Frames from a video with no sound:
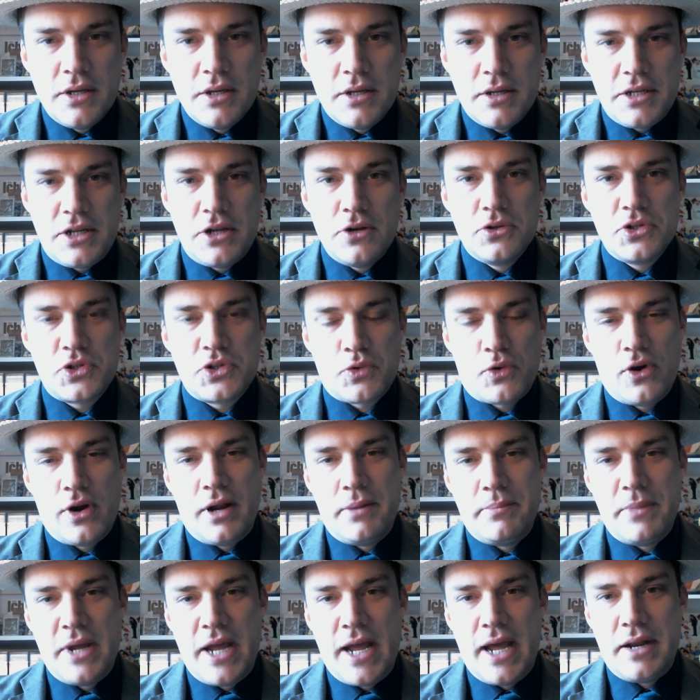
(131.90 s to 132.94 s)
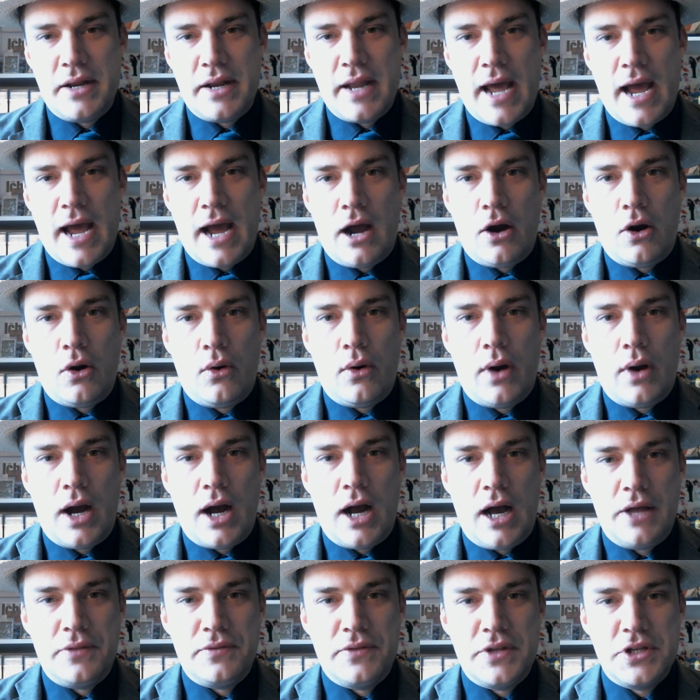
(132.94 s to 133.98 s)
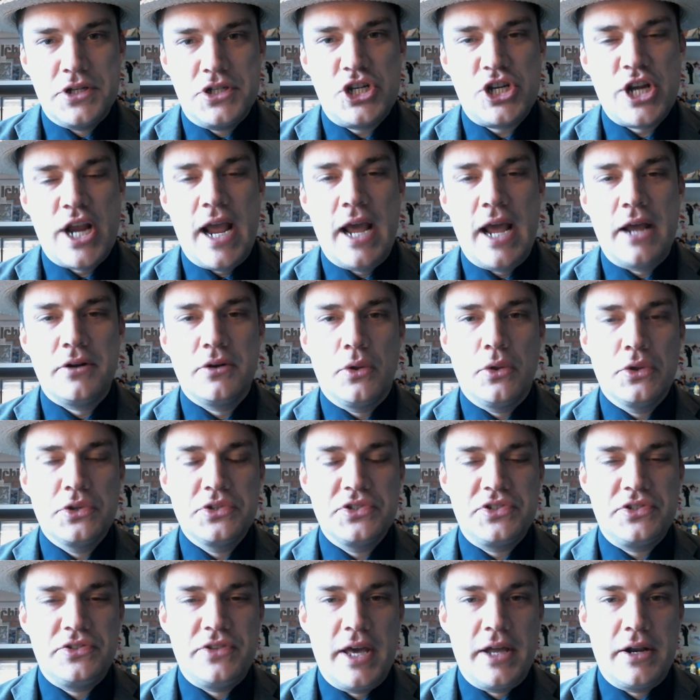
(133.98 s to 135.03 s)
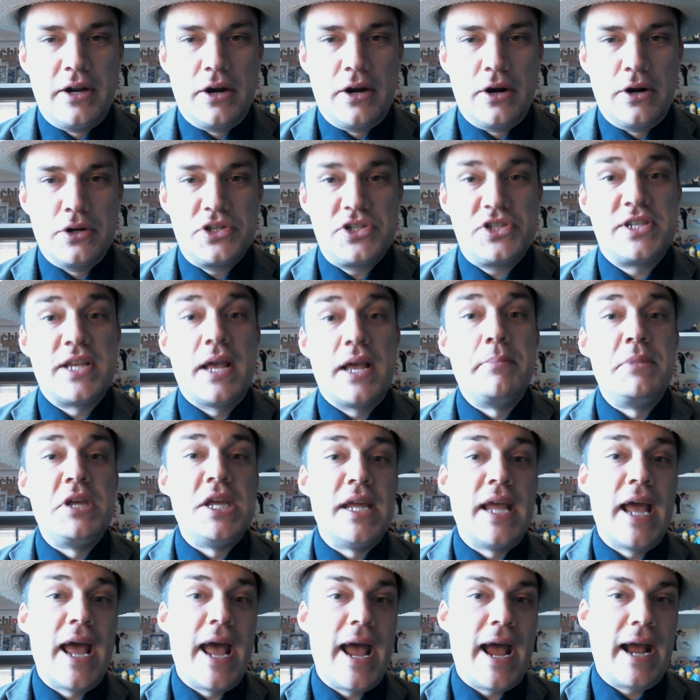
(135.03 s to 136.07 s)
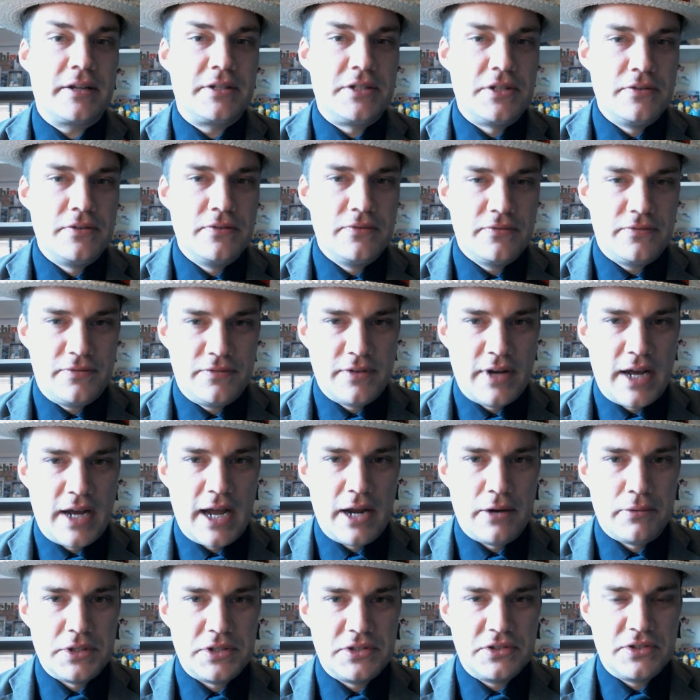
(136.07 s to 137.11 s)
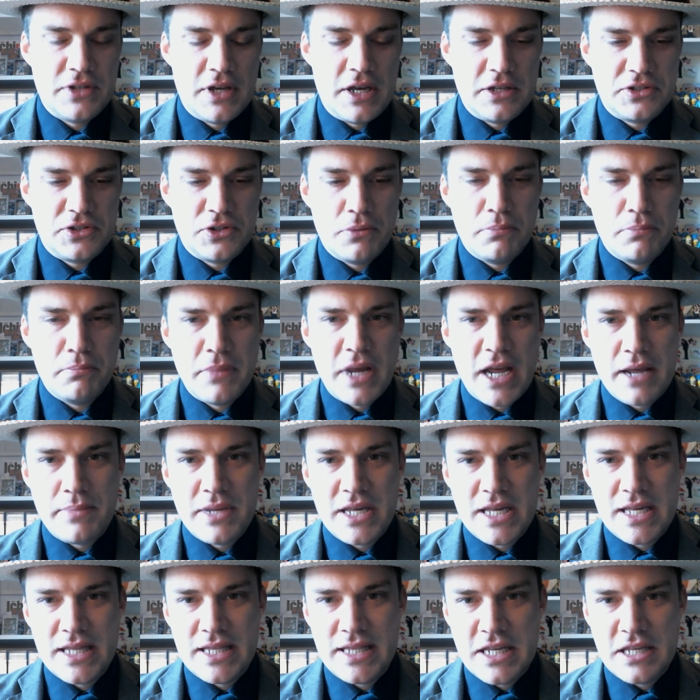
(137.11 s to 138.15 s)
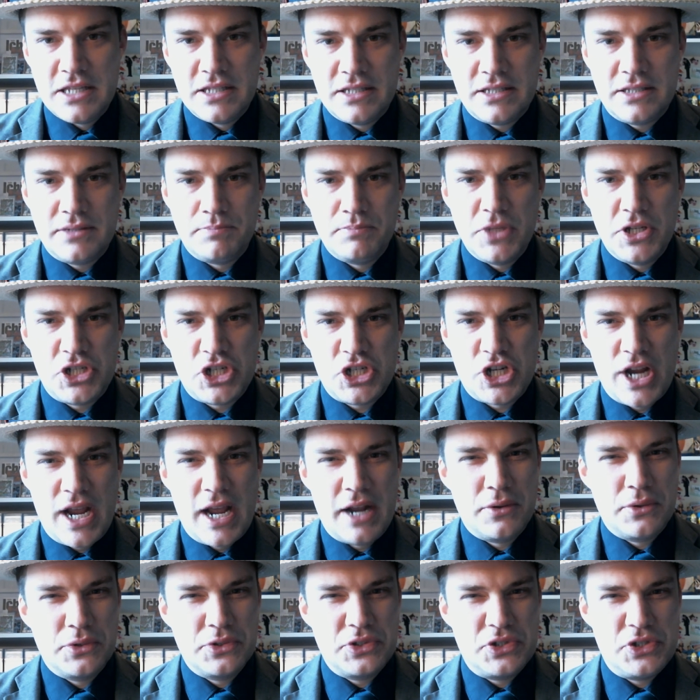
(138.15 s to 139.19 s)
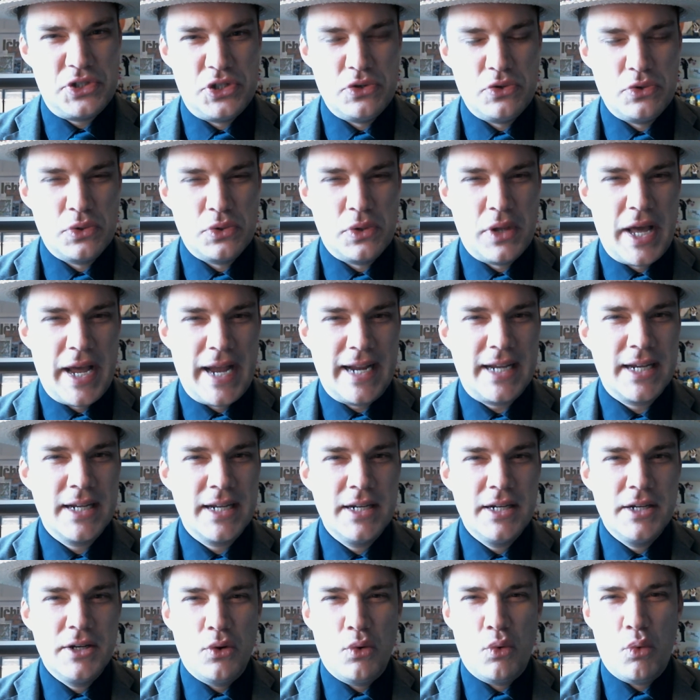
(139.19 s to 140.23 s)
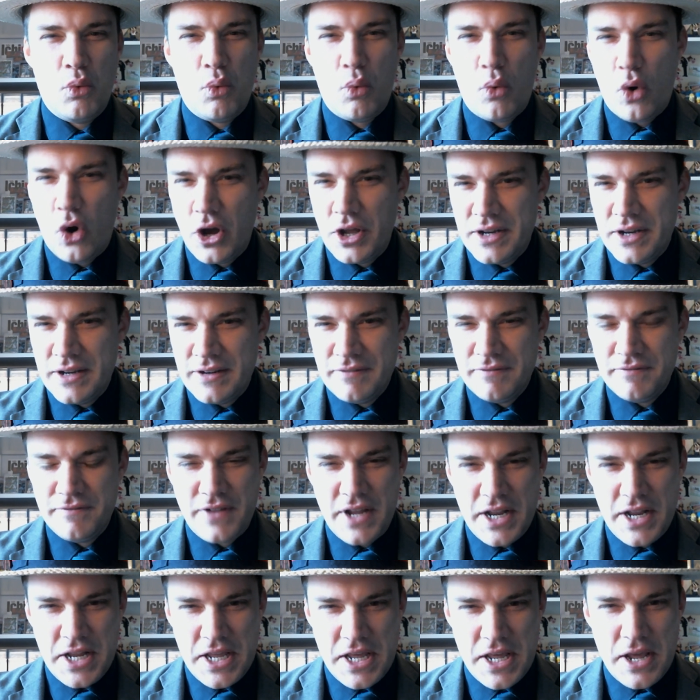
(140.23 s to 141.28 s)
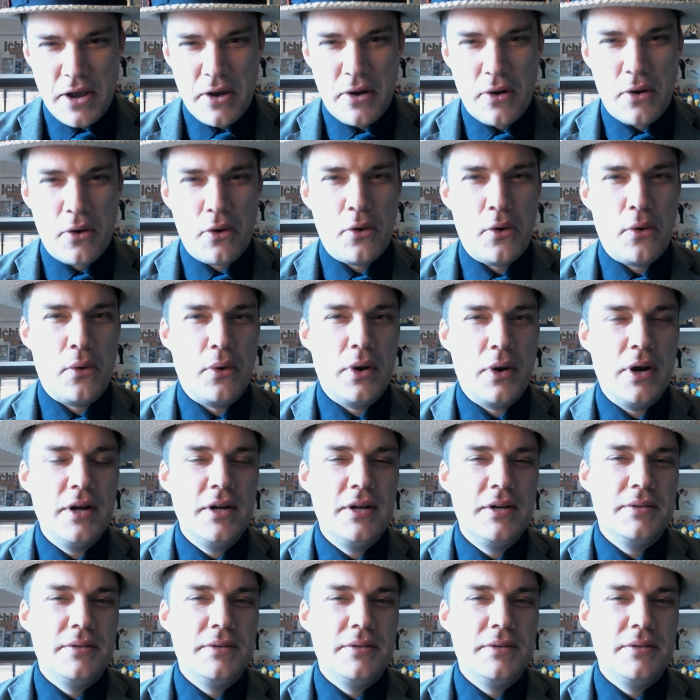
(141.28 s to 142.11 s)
here's where I'm at now on the channels that are semi-active, I would say. So maybe these channels do like one video,